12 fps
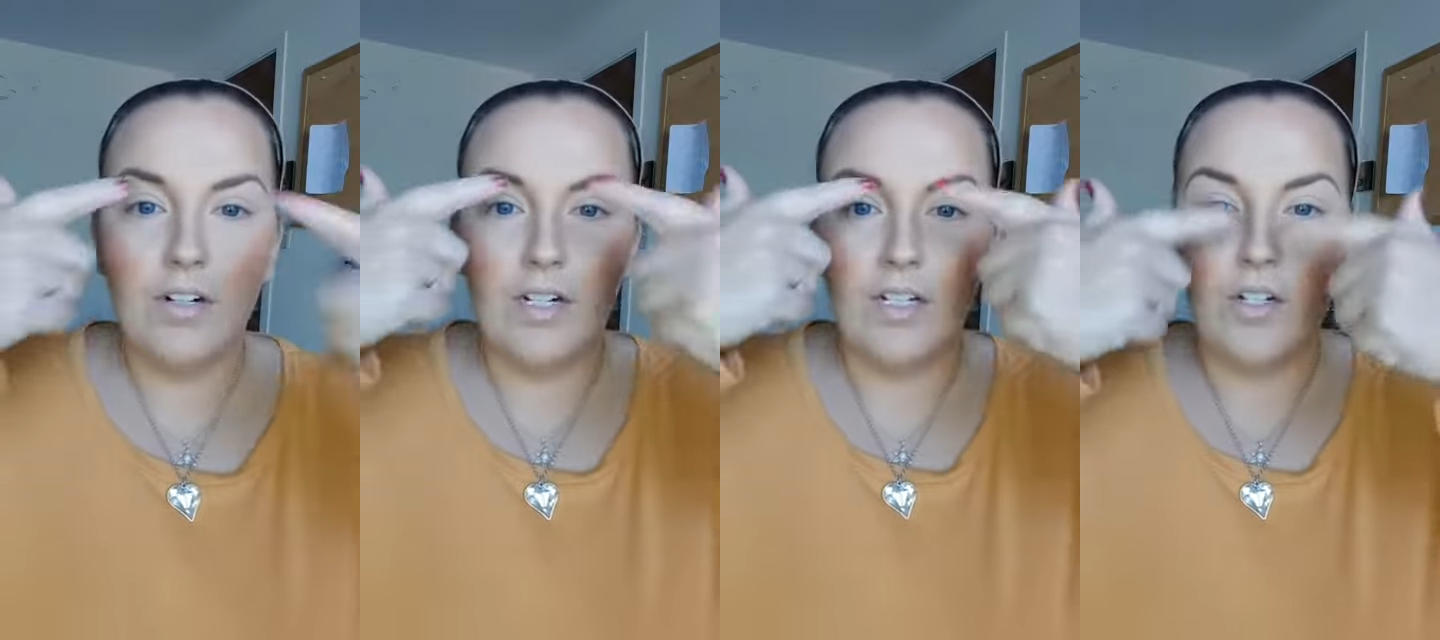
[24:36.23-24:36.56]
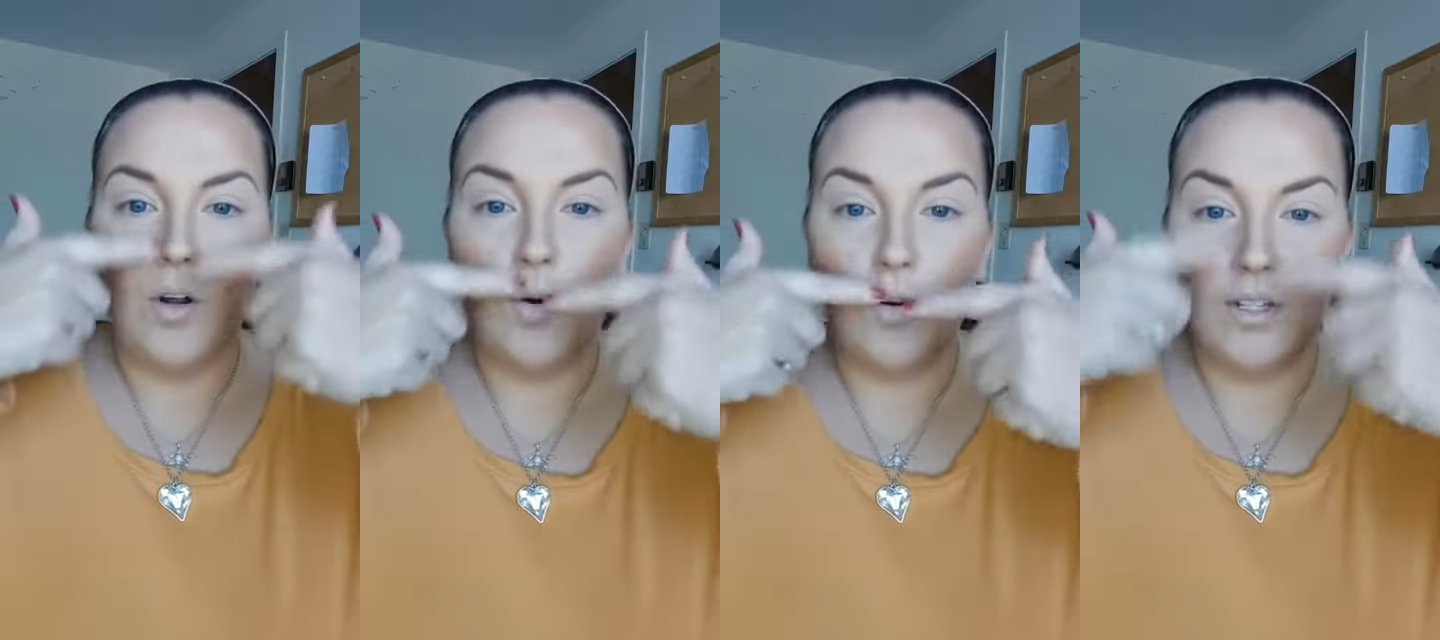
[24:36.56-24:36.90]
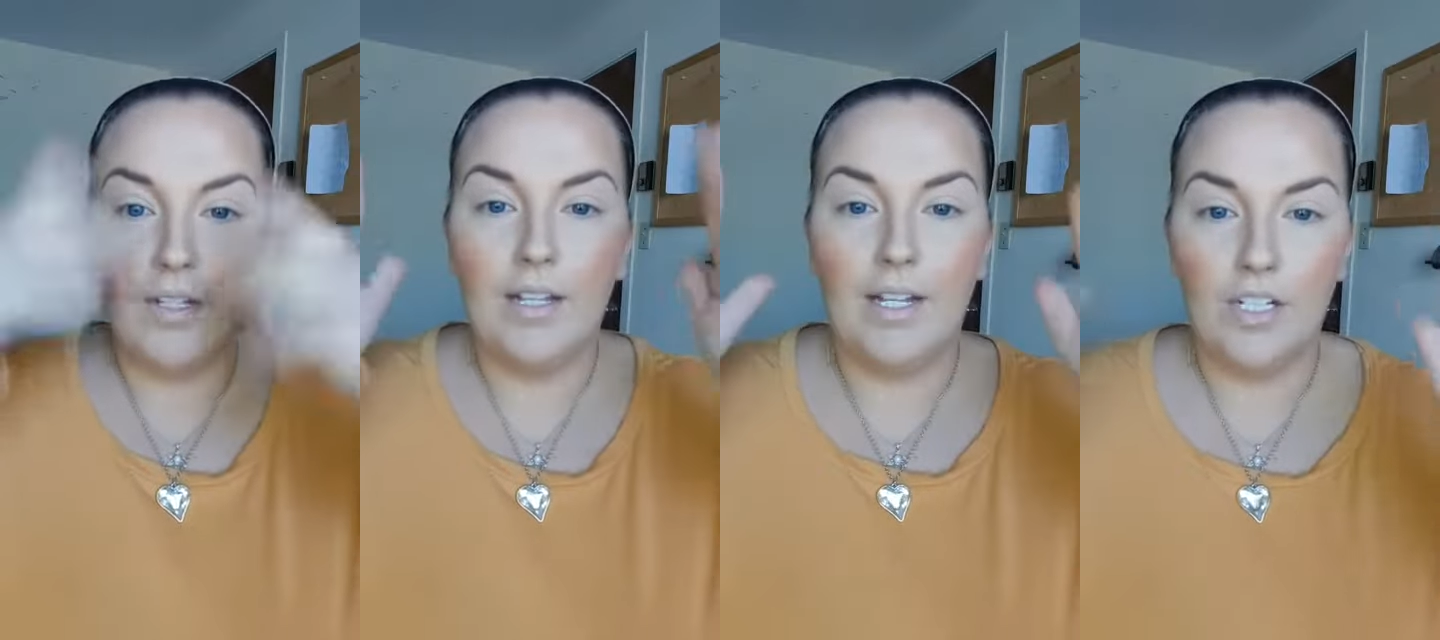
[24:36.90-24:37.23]
can totally
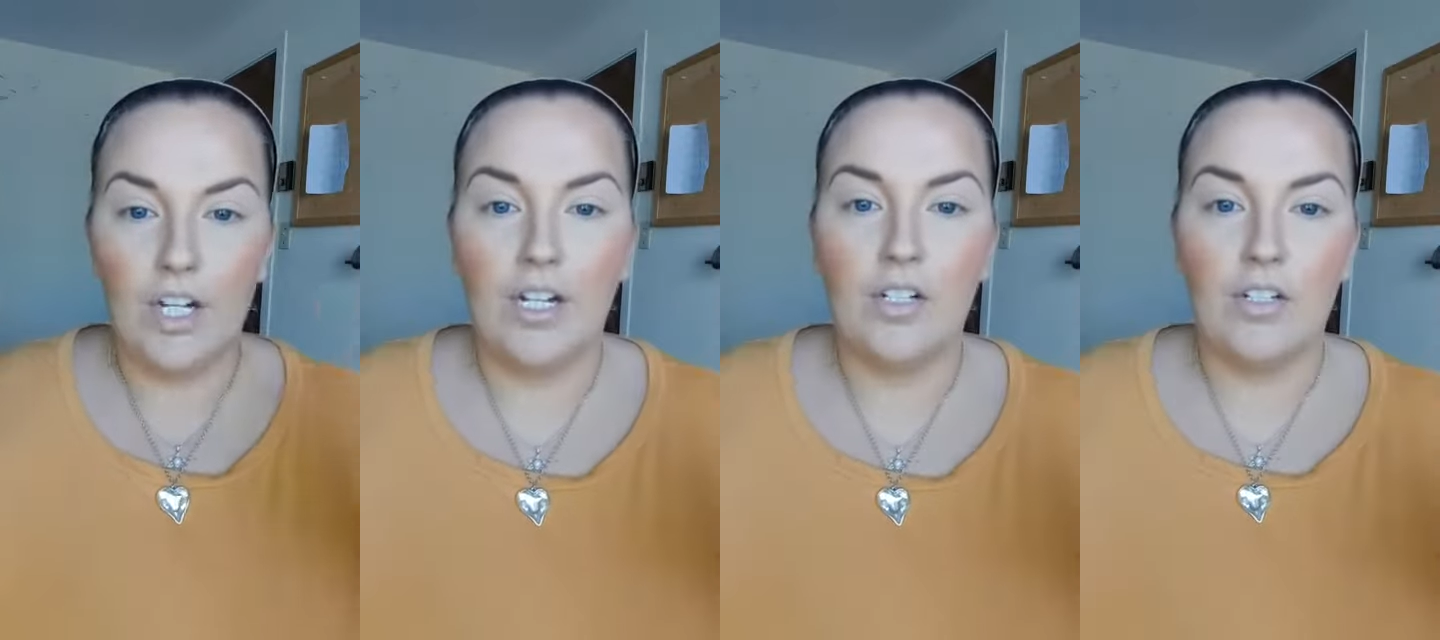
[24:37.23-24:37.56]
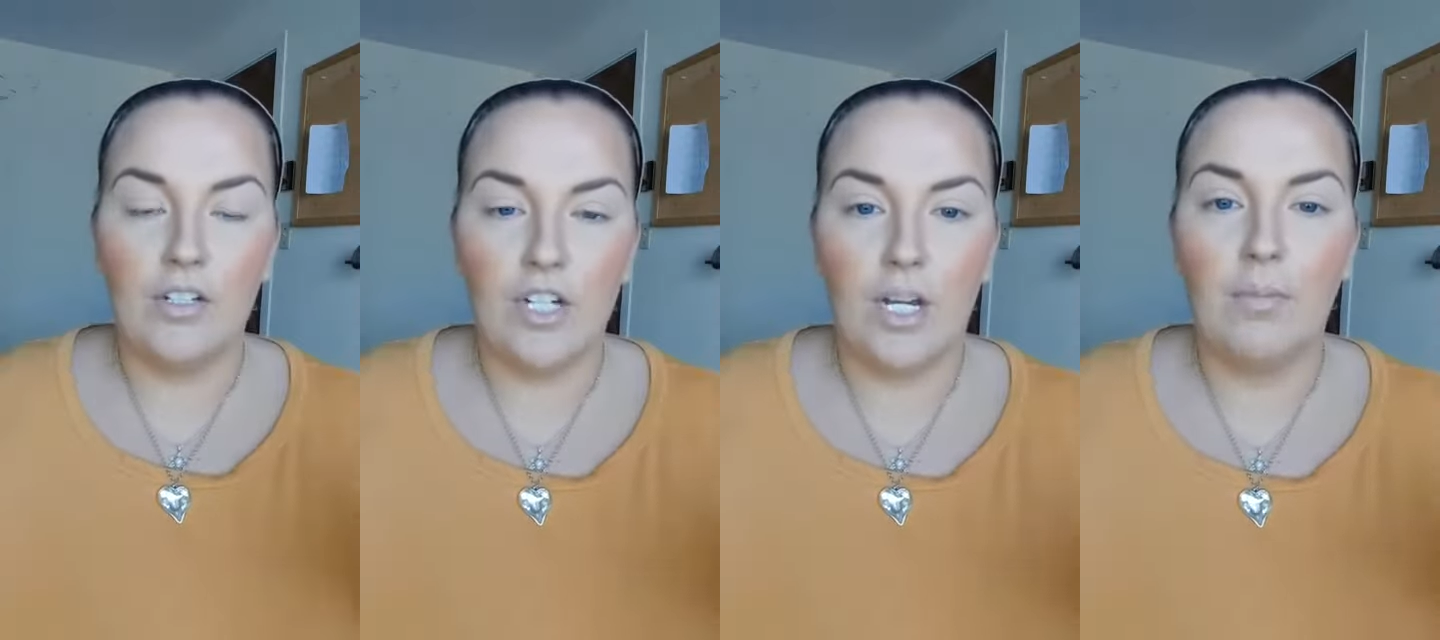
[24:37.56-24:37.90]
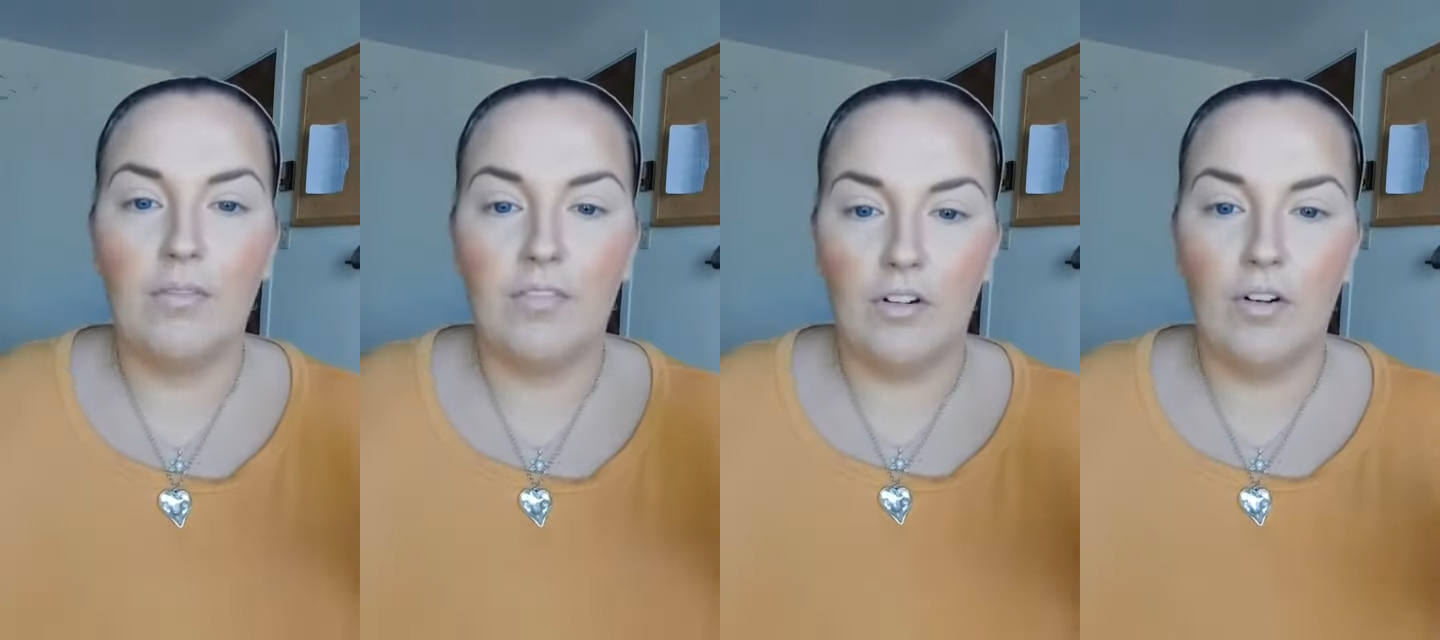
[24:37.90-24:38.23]
like change the shape
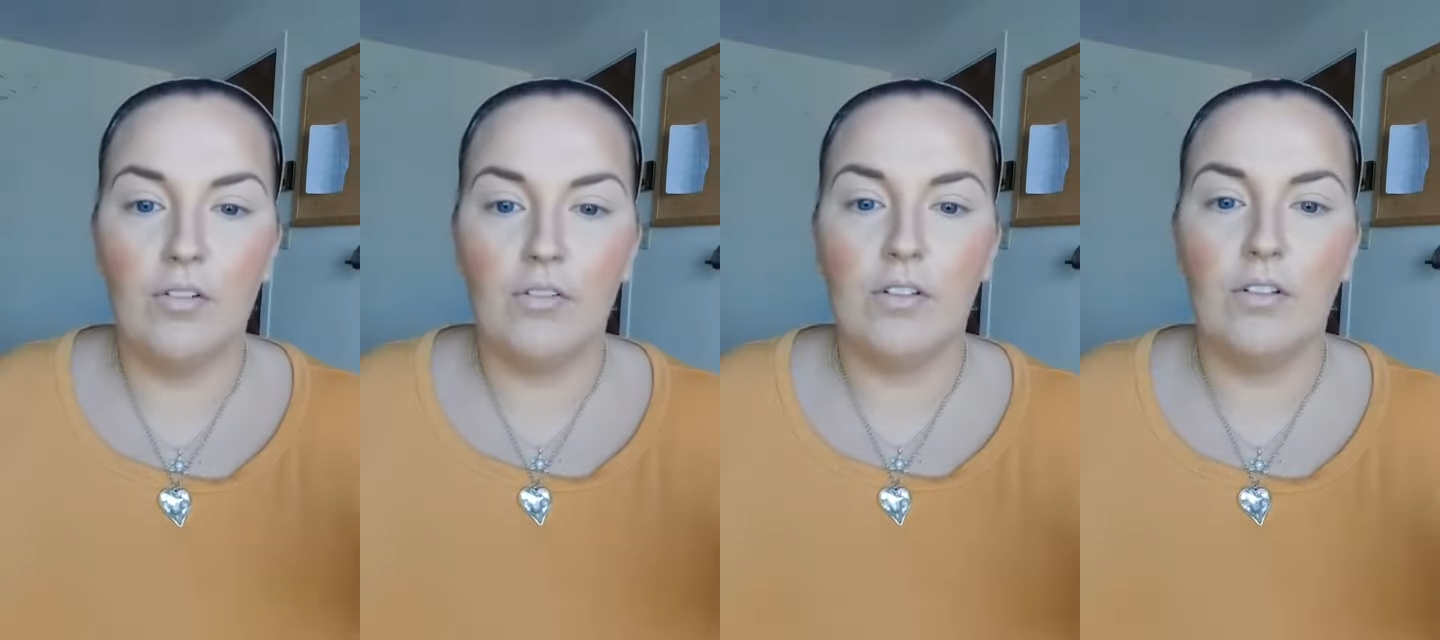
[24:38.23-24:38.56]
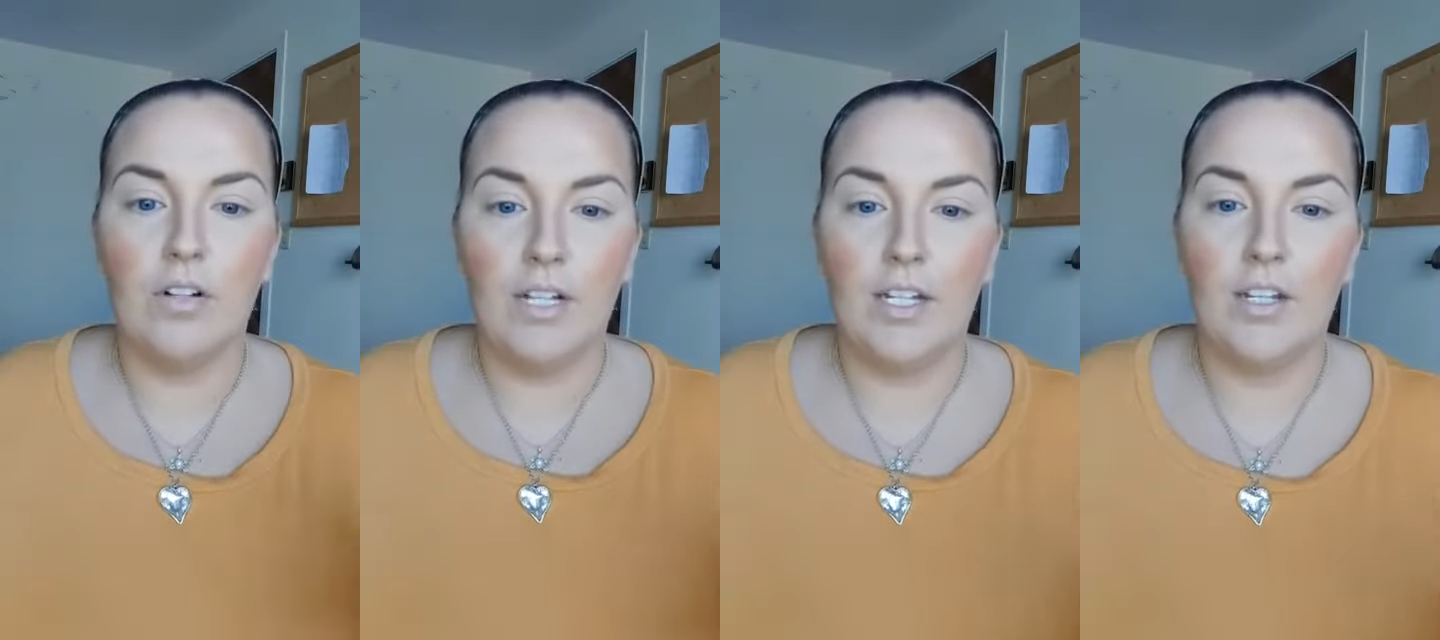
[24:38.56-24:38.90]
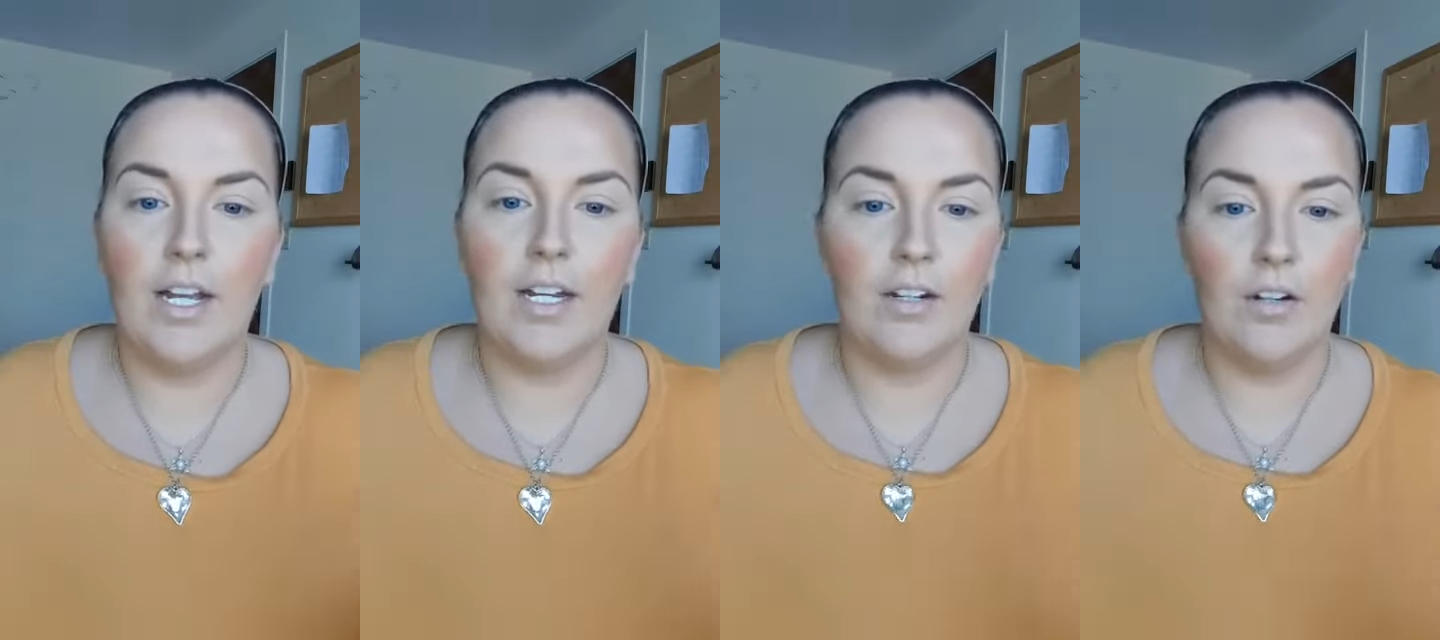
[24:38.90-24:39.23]
of your nose, look like you
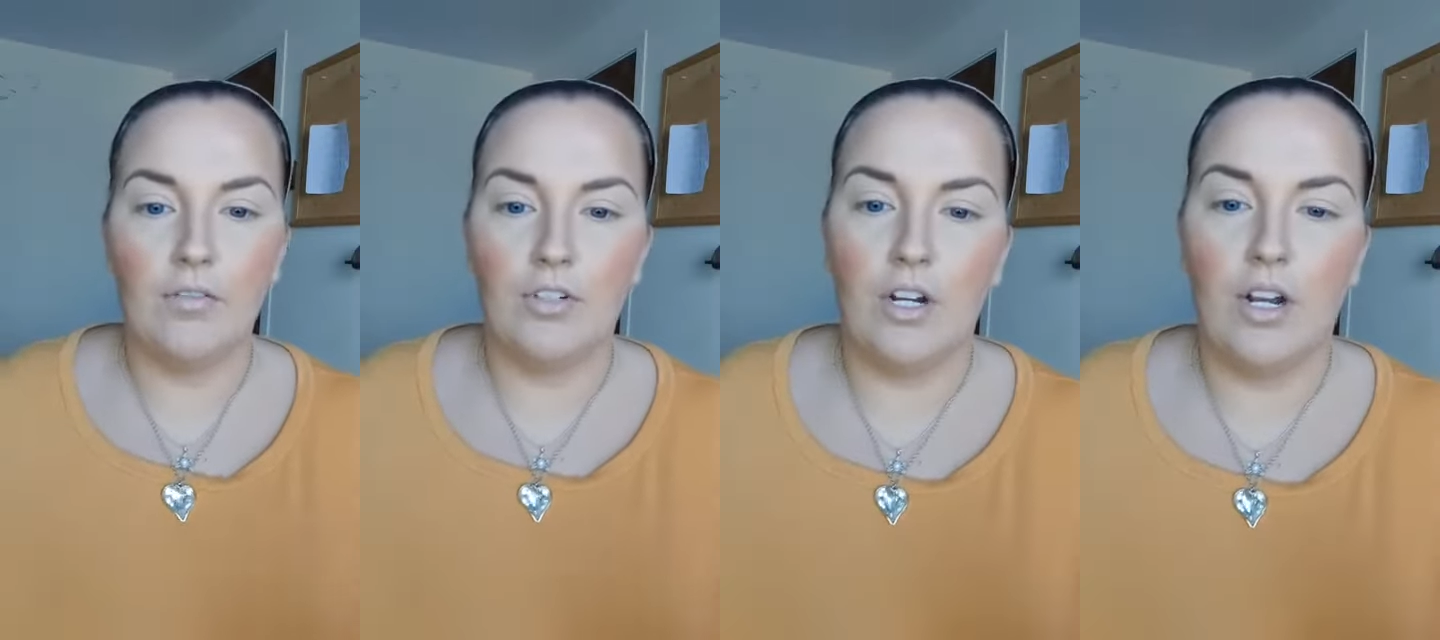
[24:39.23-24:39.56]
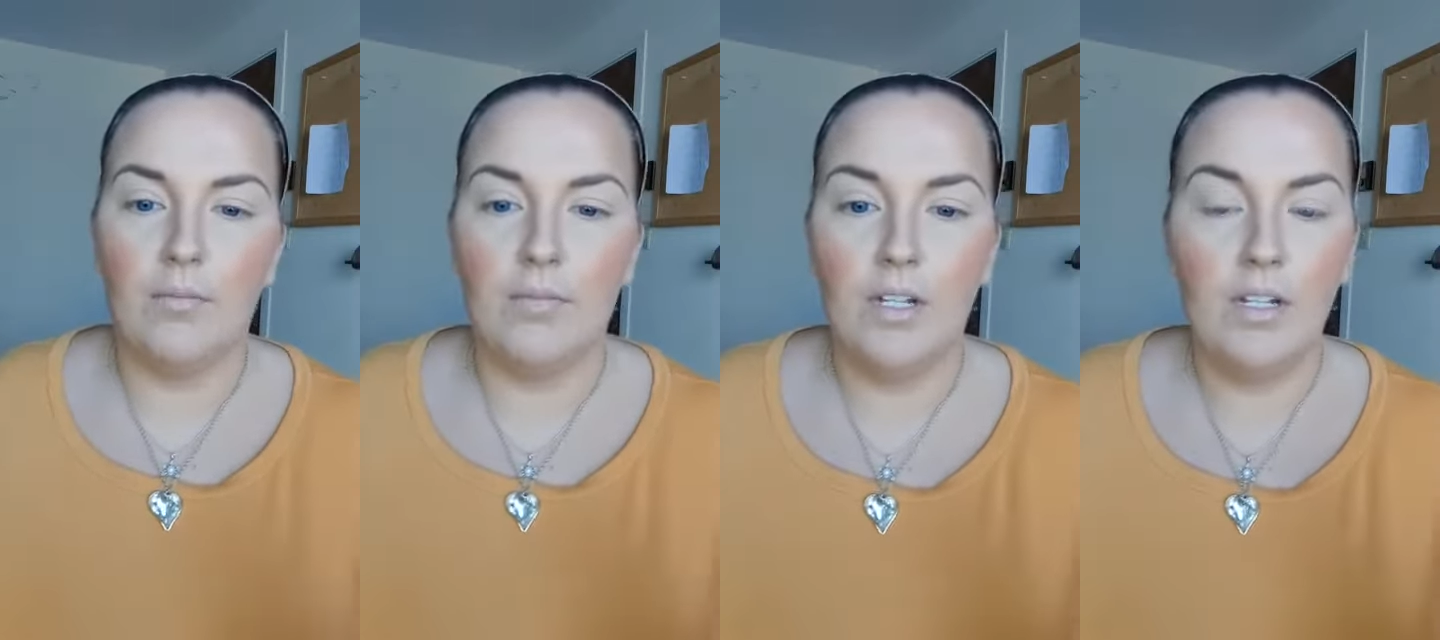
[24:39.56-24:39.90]
had a nose job.